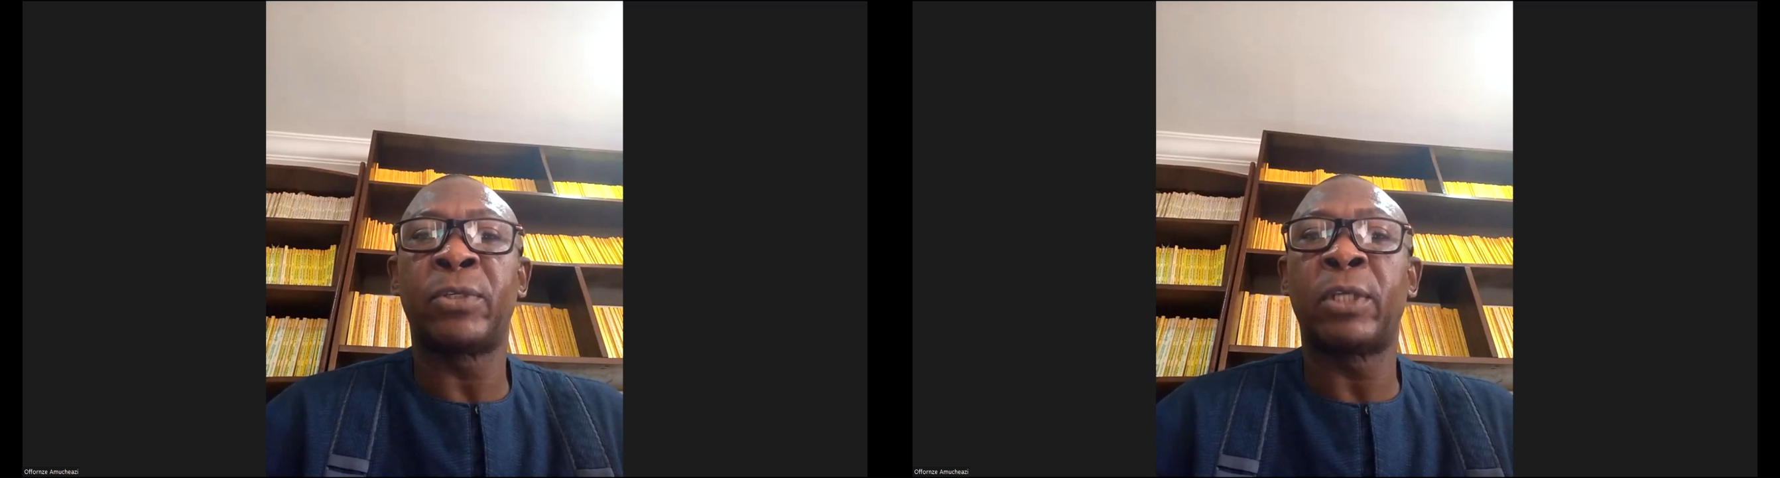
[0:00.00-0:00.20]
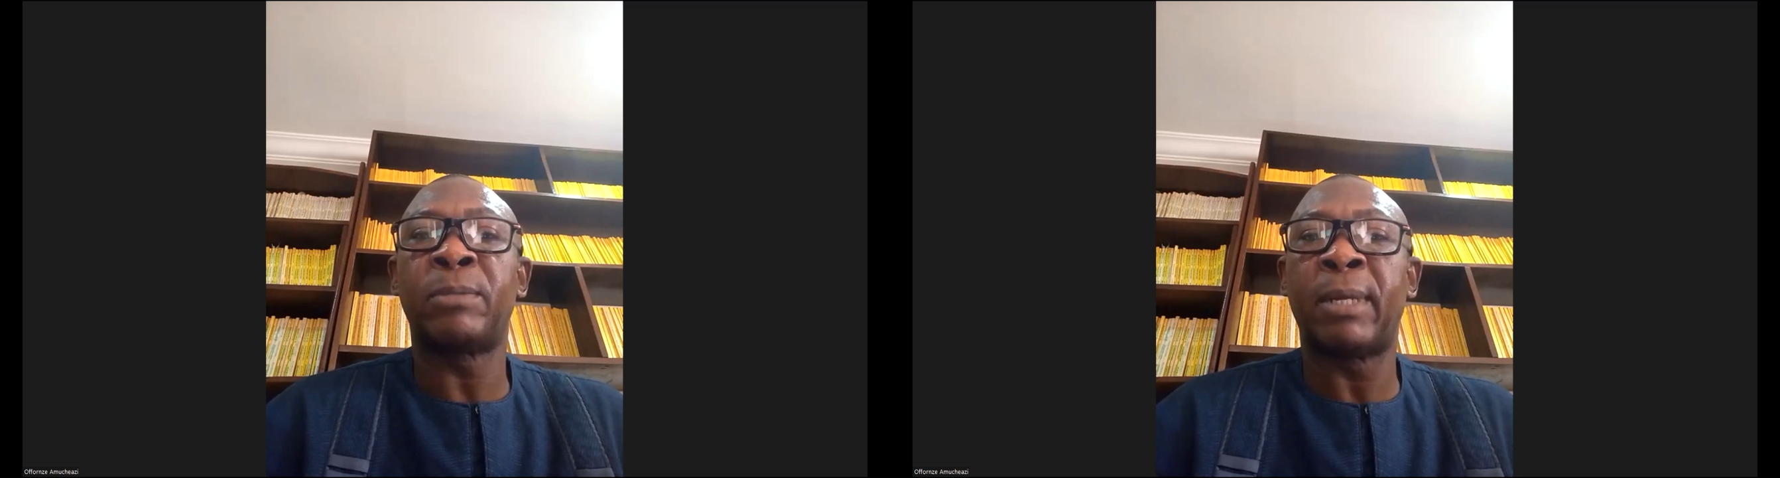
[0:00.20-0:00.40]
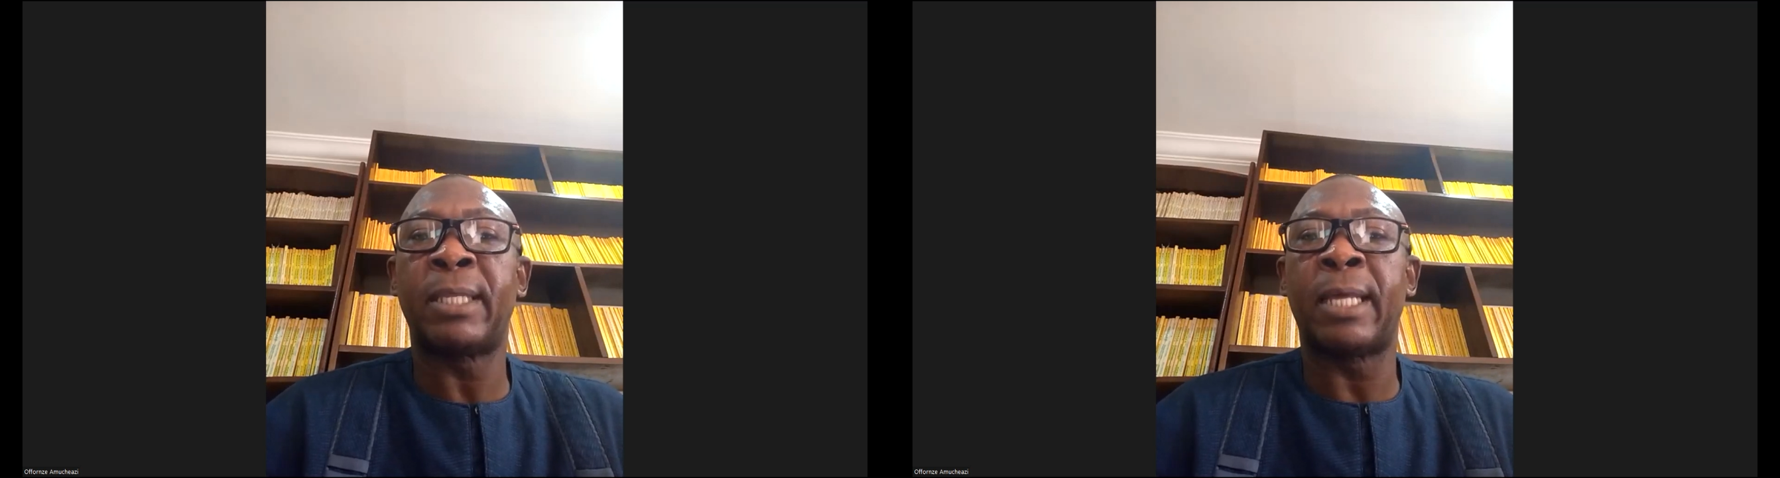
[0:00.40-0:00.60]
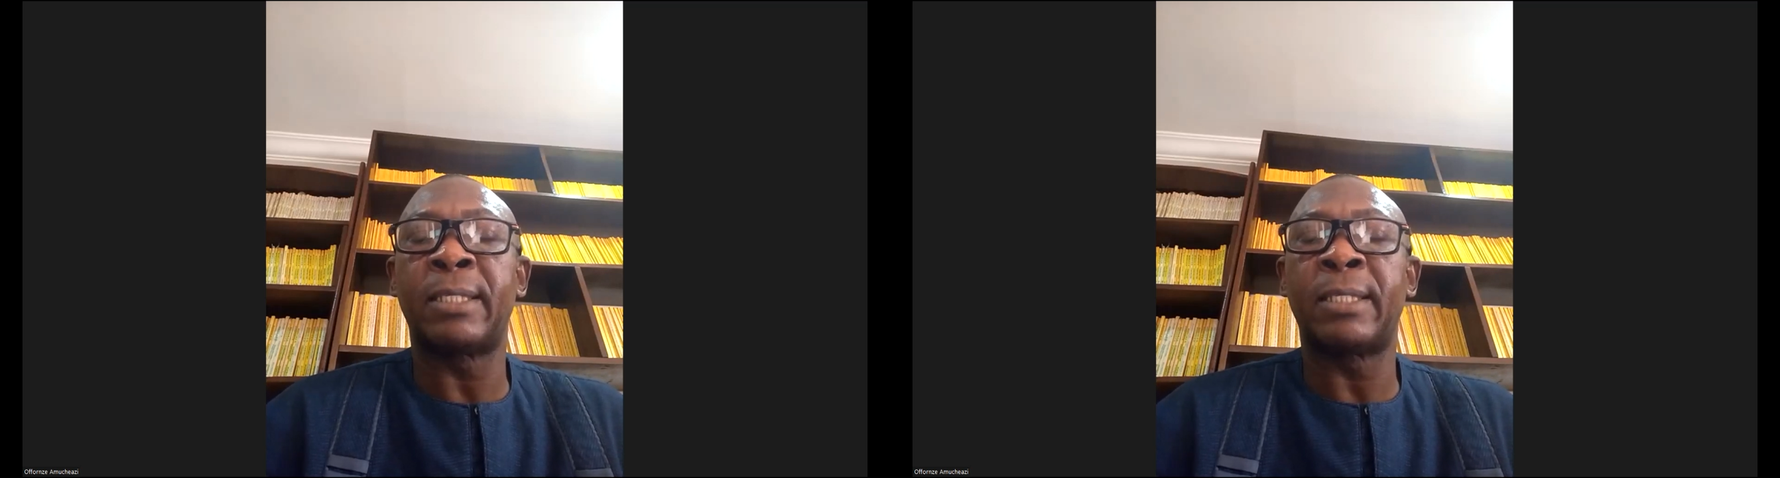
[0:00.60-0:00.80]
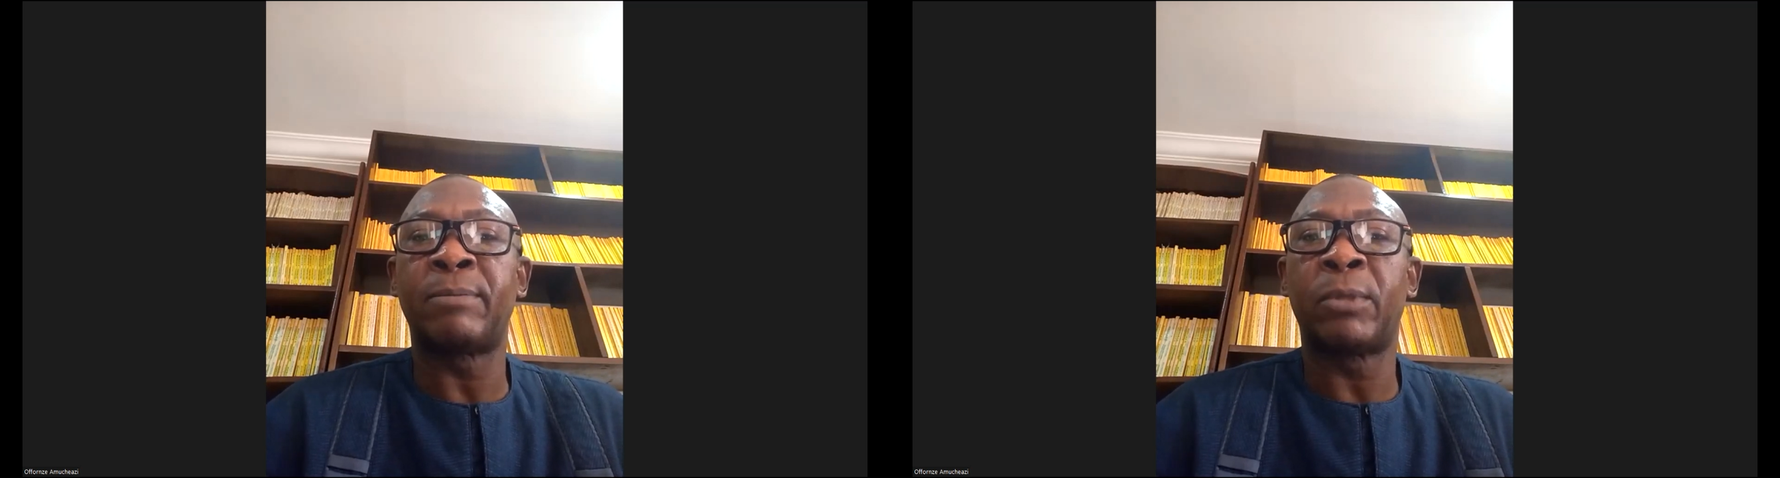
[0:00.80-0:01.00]
such
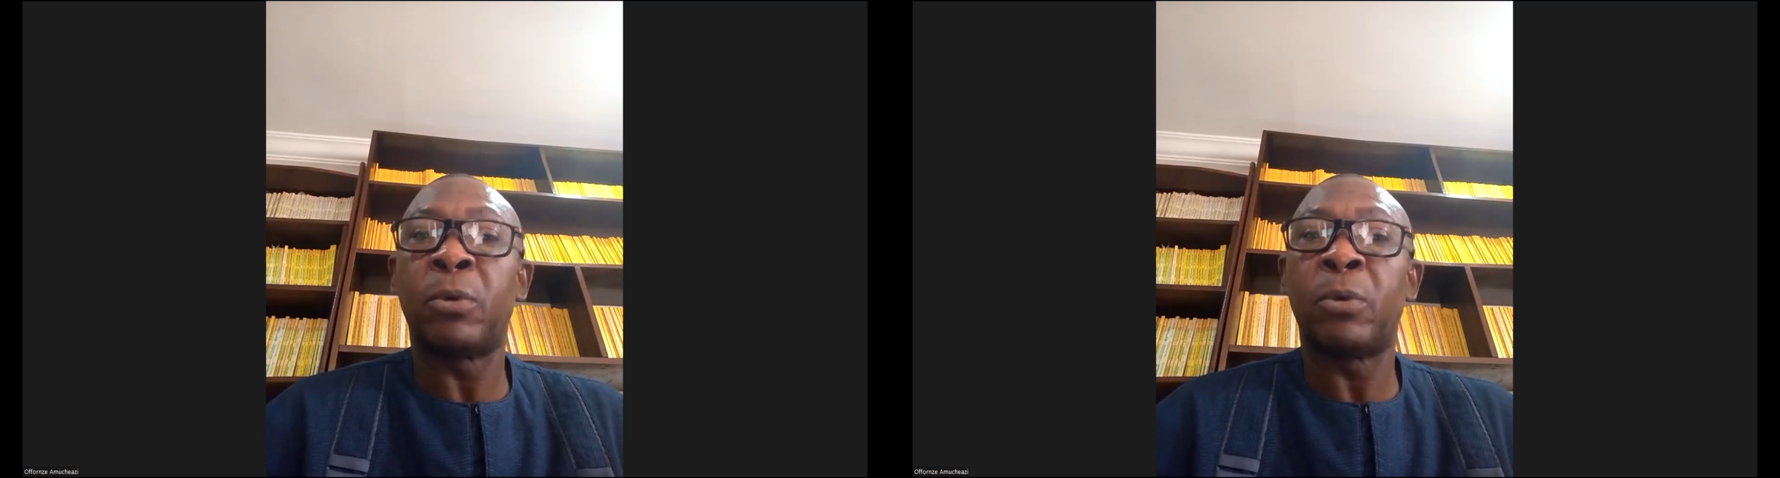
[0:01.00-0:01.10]
matters.